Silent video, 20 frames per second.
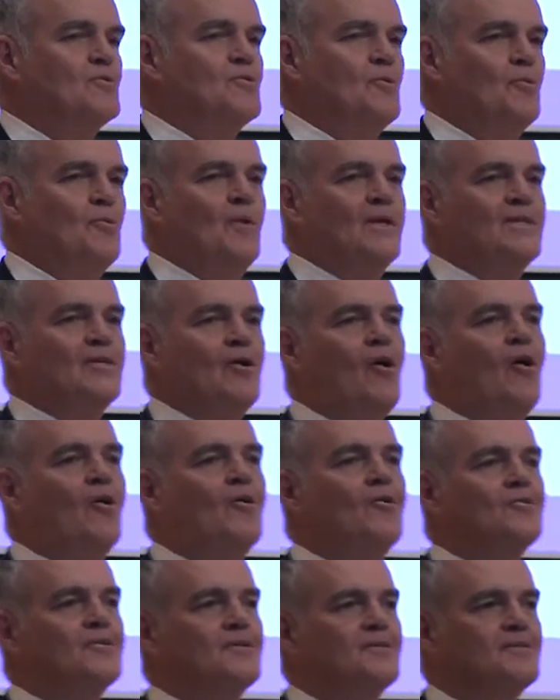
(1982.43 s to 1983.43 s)
So we went to
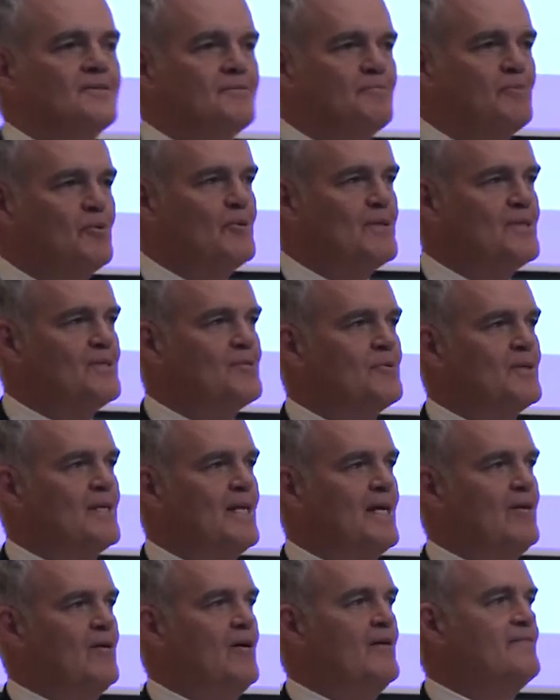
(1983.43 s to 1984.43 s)
all the employees that were
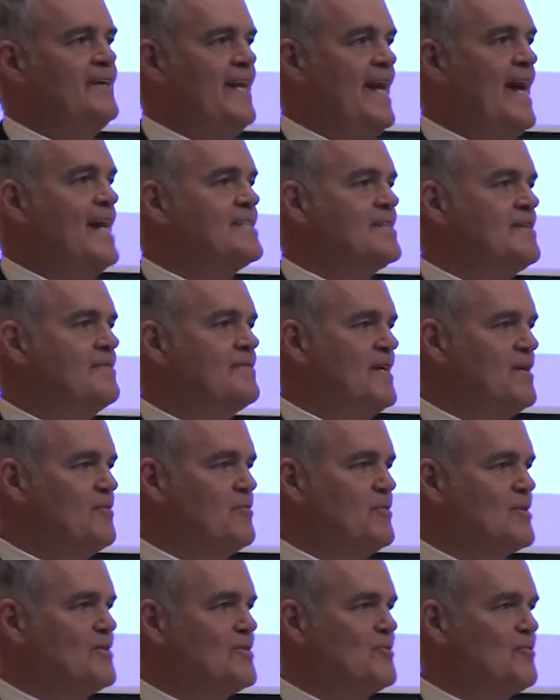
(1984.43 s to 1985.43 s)
laid off and asked if they
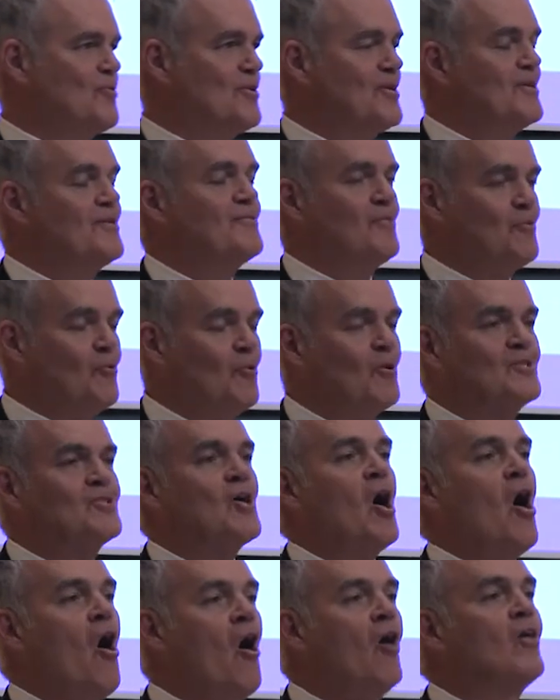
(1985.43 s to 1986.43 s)
were extorted. Of course,
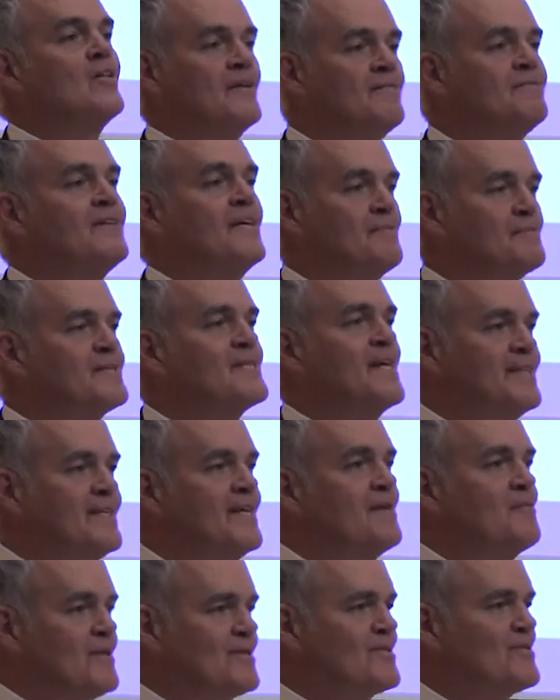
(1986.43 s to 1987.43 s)
all of them said
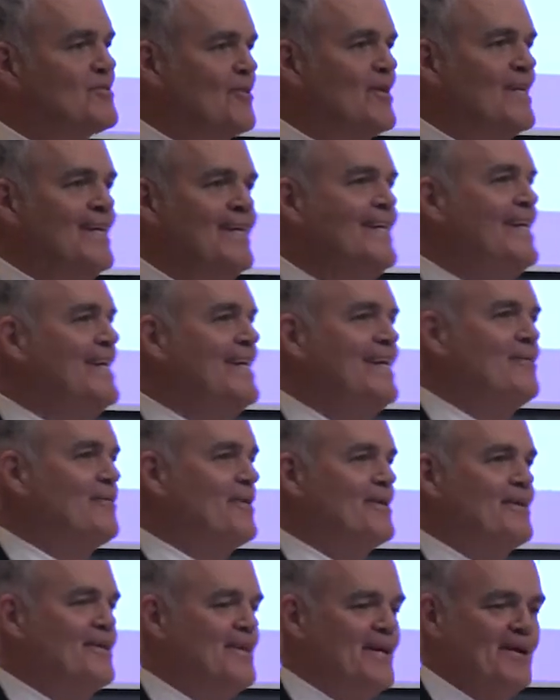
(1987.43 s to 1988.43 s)
they were extorted,
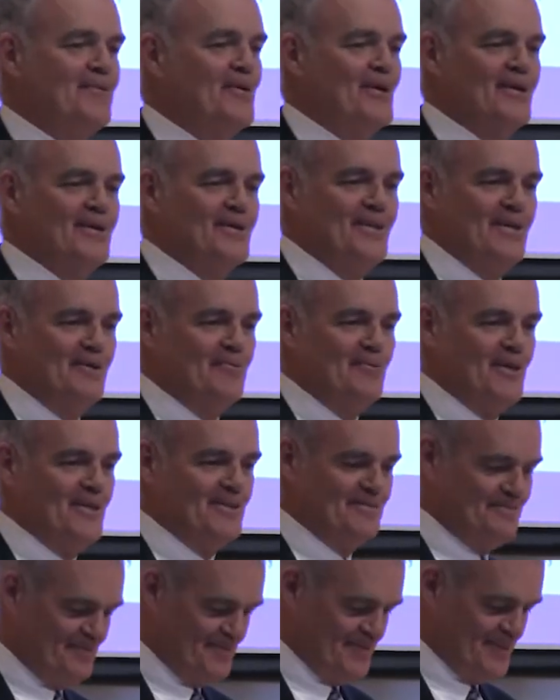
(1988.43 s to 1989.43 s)
whether they were or they
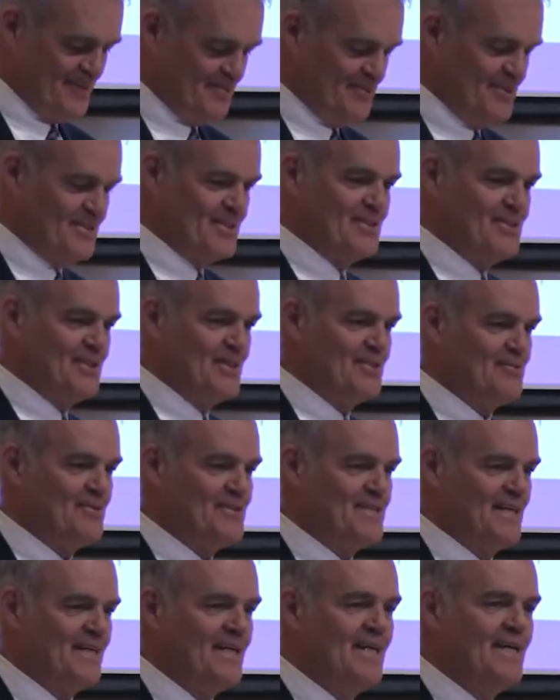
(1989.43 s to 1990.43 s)
weren't, which is
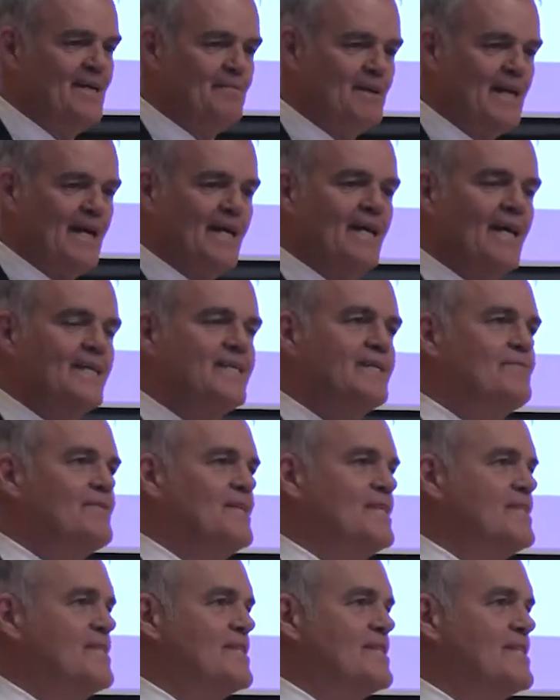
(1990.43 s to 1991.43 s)
interesting. But I give
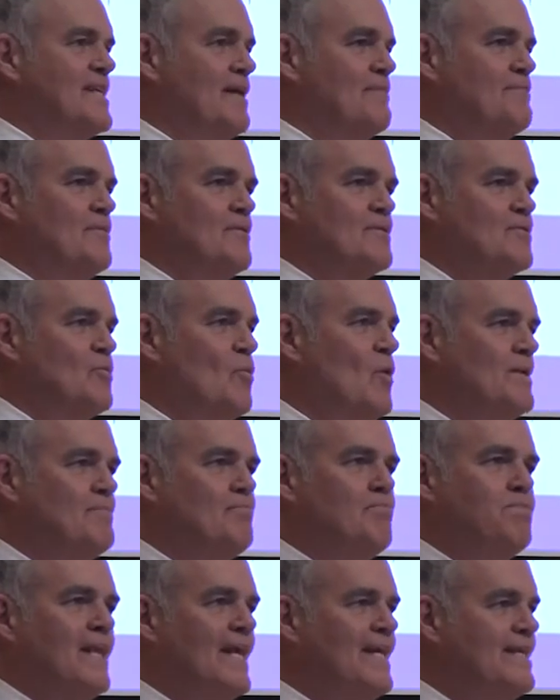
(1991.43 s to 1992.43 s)
this example as
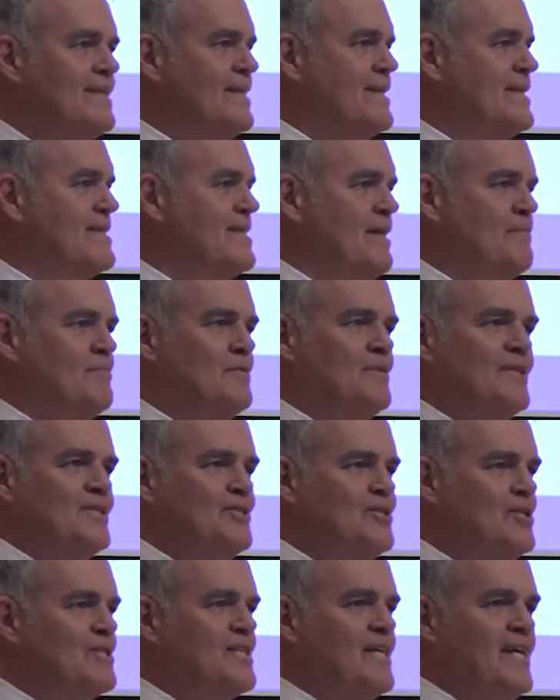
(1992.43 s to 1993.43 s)
one blatant example that
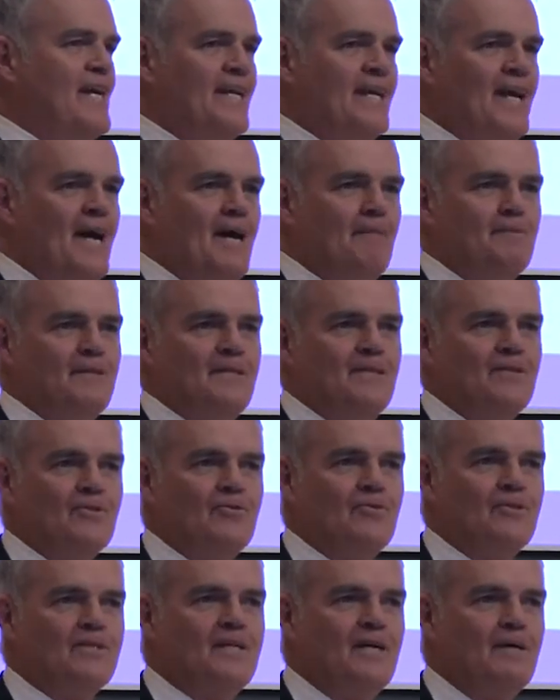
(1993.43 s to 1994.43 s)
just can't happen in a
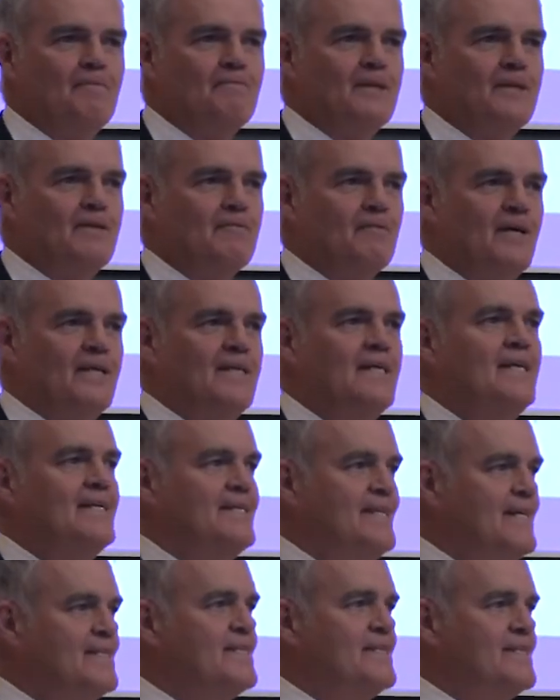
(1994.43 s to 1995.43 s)
good company, right?
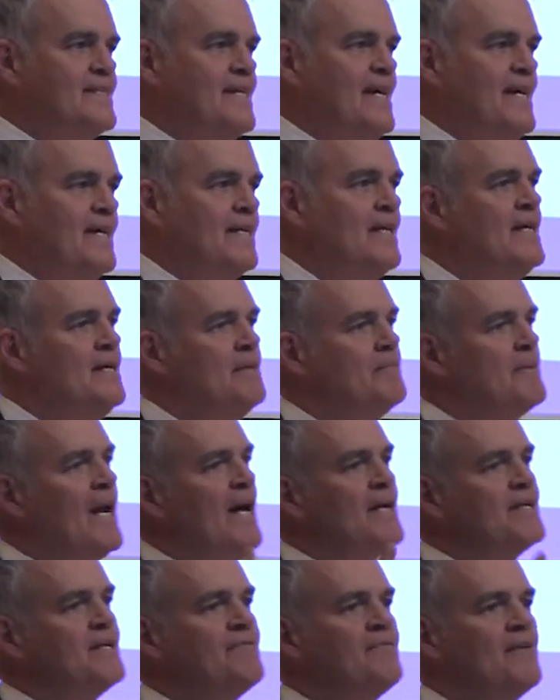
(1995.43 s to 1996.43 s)
Yes, it can. But
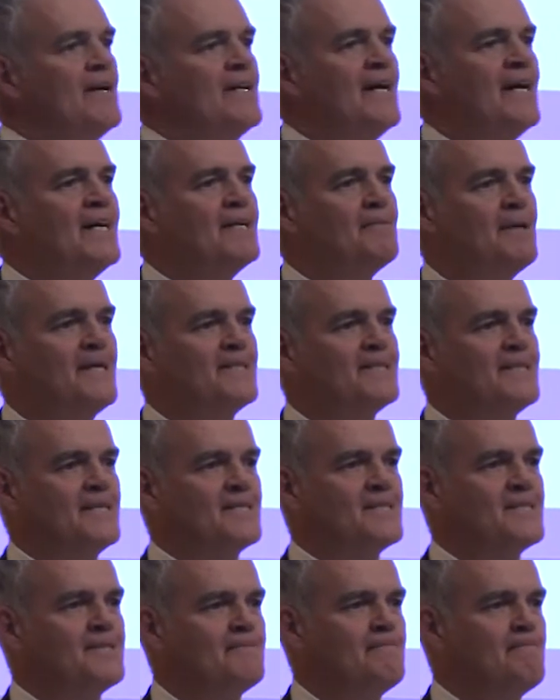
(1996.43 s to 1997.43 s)
how do you find out about
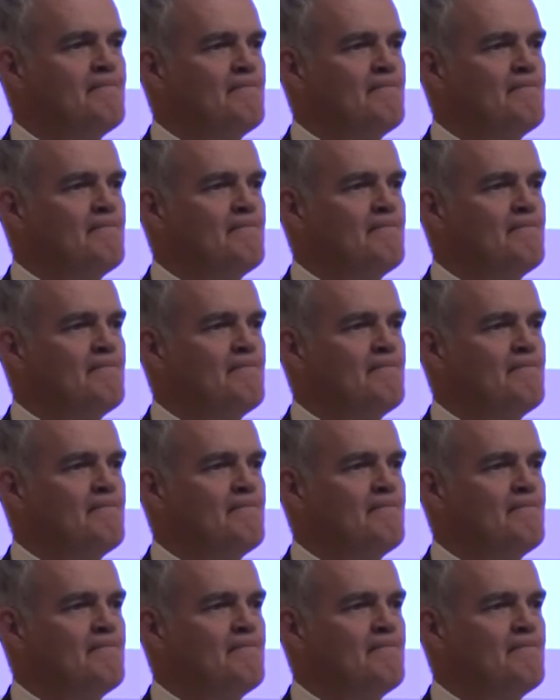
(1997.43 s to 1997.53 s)
this?